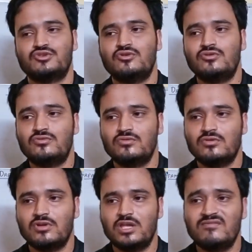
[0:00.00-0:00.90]

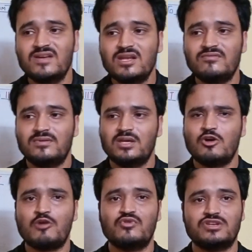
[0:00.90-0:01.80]
So even if
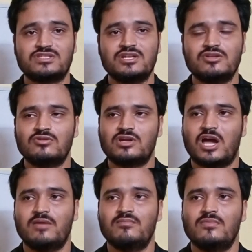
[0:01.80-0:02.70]
you have wasted your
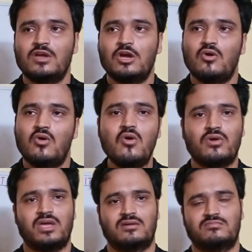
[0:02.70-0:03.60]
time,
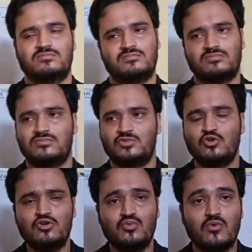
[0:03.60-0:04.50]
okay,
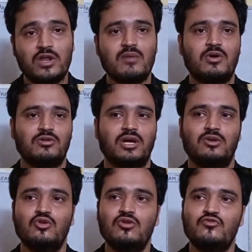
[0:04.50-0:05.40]
don't worry about that.